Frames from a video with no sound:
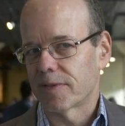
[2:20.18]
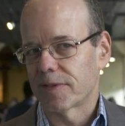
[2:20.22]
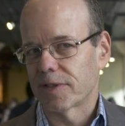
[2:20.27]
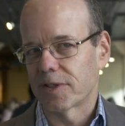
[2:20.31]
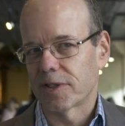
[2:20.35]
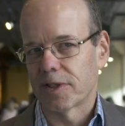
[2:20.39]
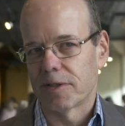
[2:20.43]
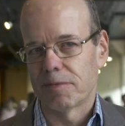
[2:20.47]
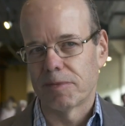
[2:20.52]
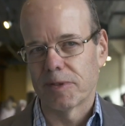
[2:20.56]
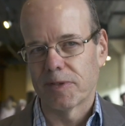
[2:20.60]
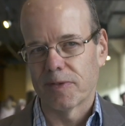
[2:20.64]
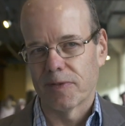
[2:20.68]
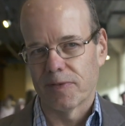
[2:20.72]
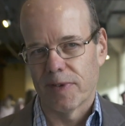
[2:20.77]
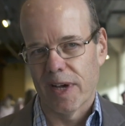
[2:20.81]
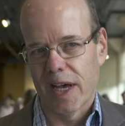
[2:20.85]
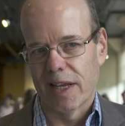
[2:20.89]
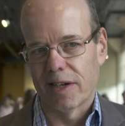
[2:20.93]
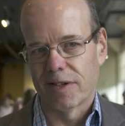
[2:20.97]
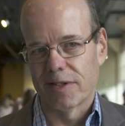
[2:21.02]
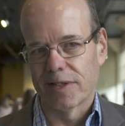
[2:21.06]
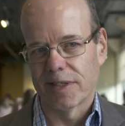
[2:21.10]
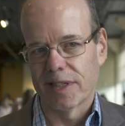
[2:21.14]
for service
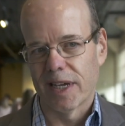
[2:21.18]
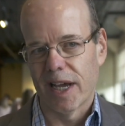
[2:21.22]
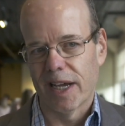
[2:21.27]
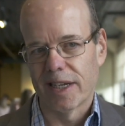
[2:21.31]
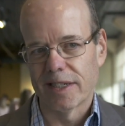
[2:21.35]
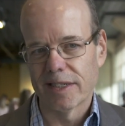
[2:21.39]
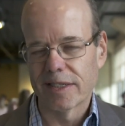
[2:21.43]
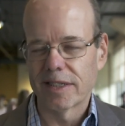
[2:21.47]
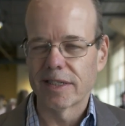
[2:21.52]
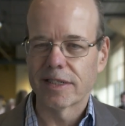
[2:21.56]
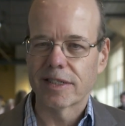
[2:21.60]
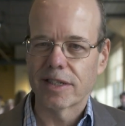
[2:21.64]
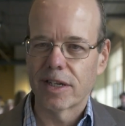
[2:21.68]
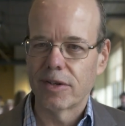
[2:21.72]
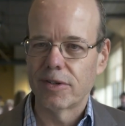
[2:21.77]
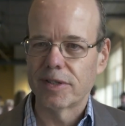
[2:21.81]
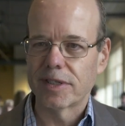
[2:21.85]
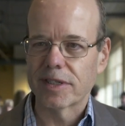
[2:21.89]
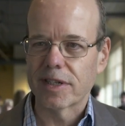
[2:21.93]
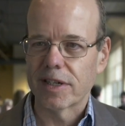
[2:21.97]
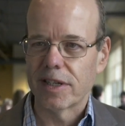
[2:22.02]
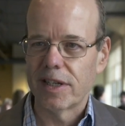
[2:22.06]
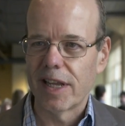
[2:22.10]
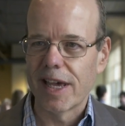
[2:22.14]
providers, and Cisco
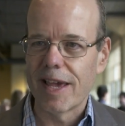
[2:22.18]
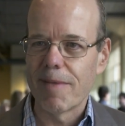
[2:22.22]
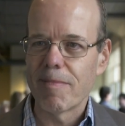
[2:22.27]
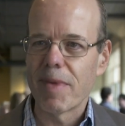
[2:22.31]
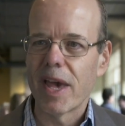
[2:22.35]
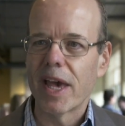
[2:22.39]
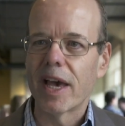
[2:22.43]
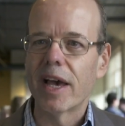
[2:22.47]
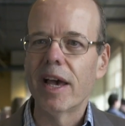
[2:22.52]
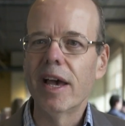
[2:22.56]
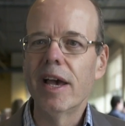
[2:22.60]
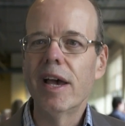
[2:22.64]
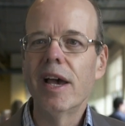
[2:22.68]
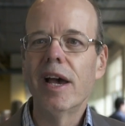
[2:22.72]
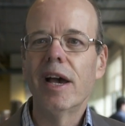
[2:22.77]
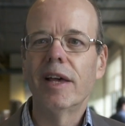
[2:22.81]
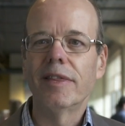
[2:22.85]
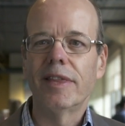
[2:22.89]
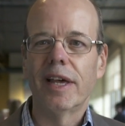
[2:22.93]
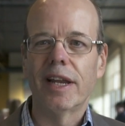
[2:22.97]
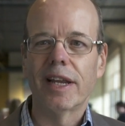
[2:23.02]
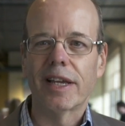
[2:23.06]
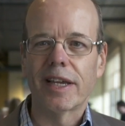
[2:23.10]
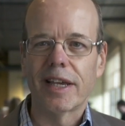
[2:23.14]
is claiming
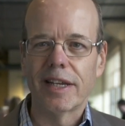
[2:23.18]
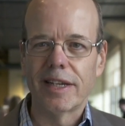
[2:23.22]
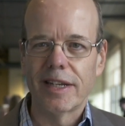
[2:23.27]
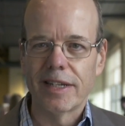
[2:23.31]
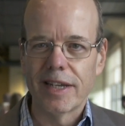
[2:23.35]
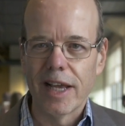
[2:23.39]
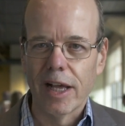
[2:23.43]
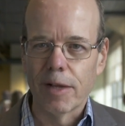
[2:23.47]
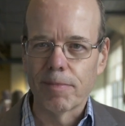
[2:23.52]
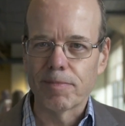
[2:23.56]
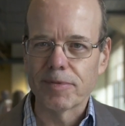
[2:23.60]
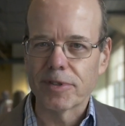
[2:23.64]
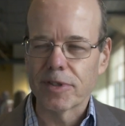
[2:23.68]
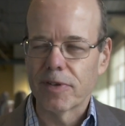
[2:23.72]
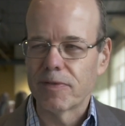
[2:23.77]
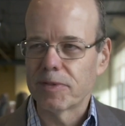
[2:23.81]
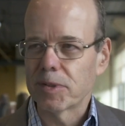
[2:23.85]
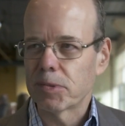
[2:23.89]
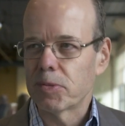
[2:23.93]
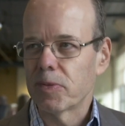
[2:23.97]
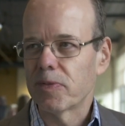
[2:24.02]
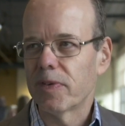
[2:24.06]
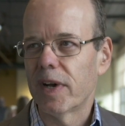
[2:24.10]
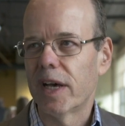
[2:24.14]
that it can help
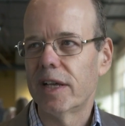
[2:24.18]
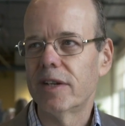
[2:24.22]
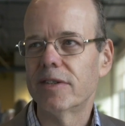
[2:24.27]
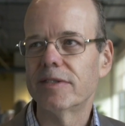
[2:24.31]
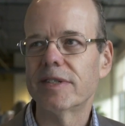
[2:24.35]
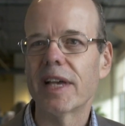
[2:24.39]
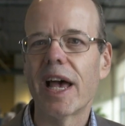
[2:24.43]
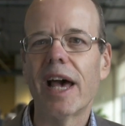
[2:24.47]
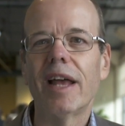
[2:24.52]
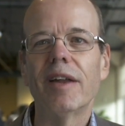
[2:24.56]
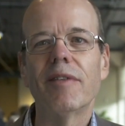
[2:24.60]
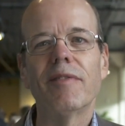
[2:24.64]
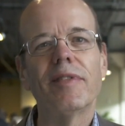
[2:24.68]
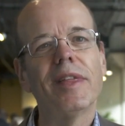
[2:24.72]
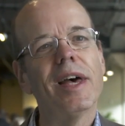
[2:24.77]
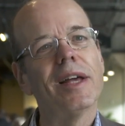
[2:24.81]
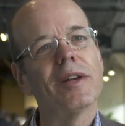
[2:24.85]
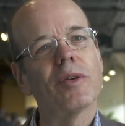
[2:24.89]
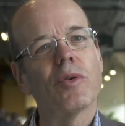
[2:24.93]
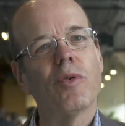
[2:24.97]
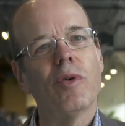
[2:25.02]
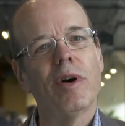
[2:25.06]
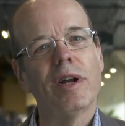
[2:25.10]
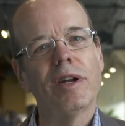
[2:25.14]
service providers out of
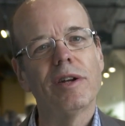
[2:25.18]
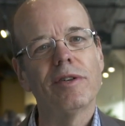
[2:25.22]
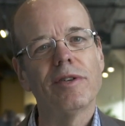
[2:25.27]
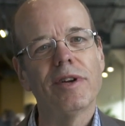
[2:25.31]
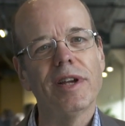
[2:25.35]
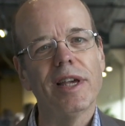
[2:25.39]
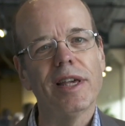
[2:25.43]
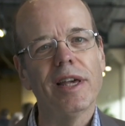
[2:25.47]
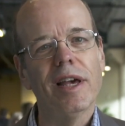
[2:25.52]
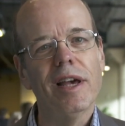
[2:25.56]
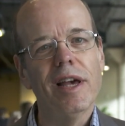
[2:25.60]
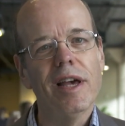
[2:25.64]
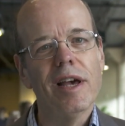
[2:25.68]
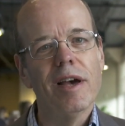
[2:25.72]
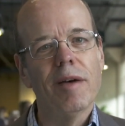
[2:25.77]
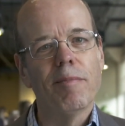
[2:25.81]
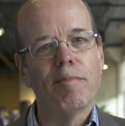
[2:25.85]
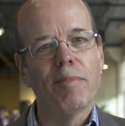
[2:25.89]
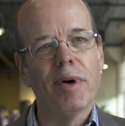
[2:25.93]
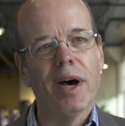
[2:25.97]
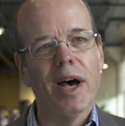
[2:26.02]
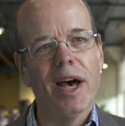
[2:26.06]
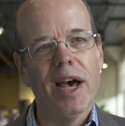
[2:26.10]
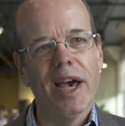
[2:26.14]
that quandary
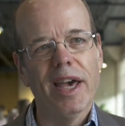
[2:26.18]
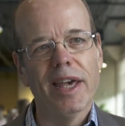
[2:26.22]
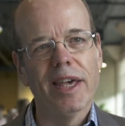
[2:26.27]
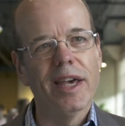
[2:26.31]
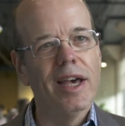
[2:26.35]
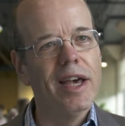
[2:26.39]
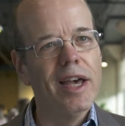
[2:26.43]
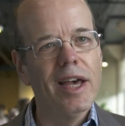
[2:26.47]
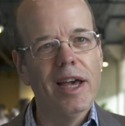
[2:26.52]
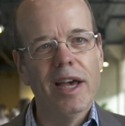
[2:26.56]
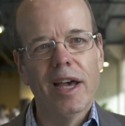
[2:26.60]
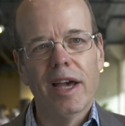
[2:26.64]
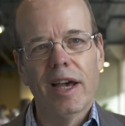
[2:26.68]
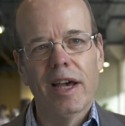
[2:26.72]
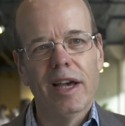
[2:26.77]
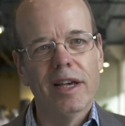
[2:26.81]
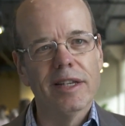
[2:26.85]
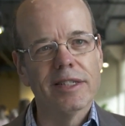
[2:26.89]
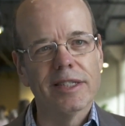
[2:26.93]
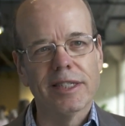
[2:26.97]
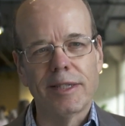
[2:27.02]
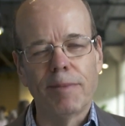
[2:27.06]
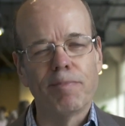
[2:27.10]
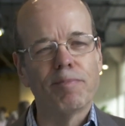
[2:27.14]
by
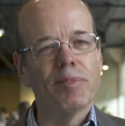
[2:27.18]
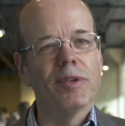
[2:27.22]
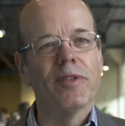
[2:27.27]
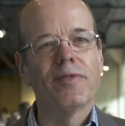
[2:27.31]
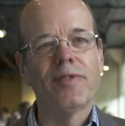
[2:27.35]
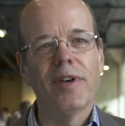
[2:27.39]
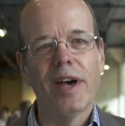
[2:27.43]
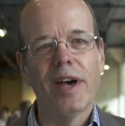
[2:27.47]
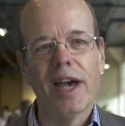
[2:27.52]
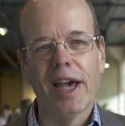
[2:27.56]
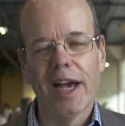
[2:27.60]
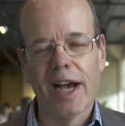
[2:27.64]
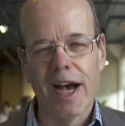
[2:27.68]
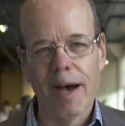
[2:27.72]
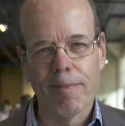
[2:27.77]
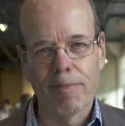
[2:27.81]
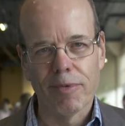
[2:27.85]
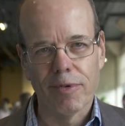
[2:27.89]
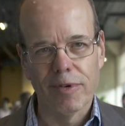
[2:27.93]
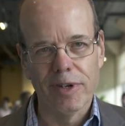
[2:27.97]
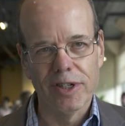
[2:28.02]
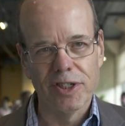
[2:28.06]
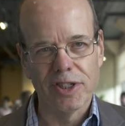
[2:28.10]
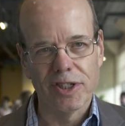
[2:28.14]
simplifying
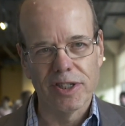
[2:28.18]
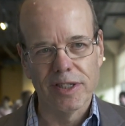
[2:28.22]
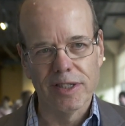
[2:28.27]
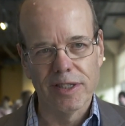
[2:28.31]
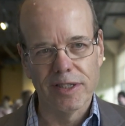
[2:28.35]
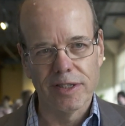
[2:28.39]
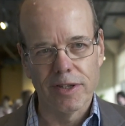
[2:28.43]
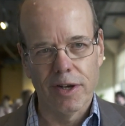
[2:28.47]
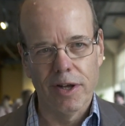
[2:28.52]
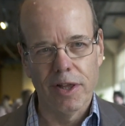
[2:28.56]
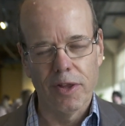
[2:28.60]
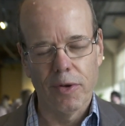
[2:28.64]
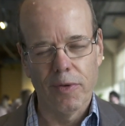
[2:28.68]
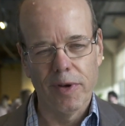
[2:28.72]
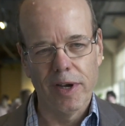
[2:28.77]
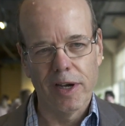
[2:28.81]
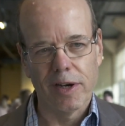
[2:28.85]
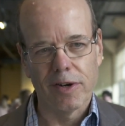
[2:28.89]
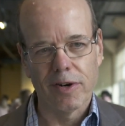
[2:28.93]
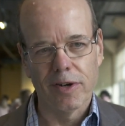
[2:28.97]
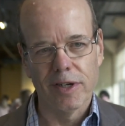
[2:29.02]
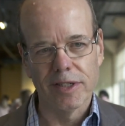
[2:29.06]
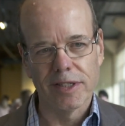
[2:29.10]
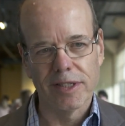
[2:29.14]
operations all the way
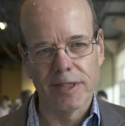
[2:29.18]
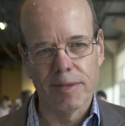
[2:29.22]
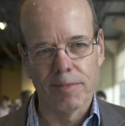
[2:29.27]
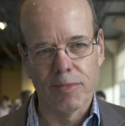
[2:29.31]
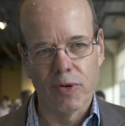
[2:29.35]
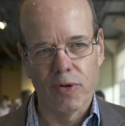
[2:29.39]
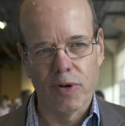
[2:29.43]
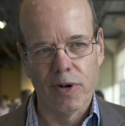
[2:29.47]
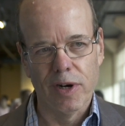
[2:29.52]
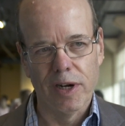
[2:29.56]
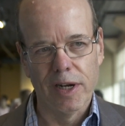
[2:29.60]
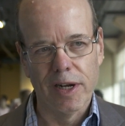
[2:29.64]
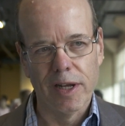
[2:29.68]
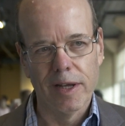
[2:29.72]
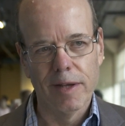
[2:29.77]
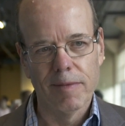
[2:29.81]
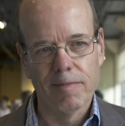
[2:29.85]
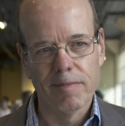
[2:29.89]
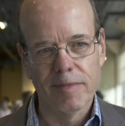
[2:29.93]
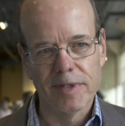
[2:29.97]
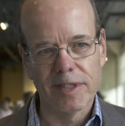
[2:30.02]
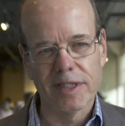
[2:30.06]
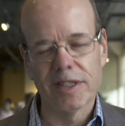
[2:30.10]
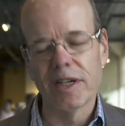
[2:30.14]
across the board.
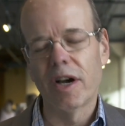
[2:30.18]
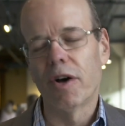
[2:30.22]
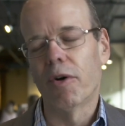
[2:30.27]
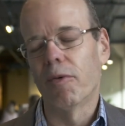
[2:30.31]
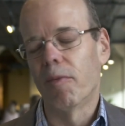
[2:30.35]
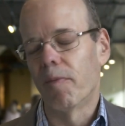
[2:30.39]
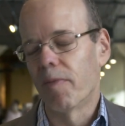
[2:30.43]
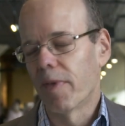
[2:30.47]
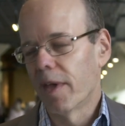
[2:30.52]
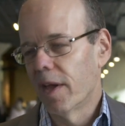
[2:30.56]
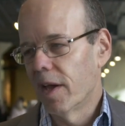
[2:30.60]
So,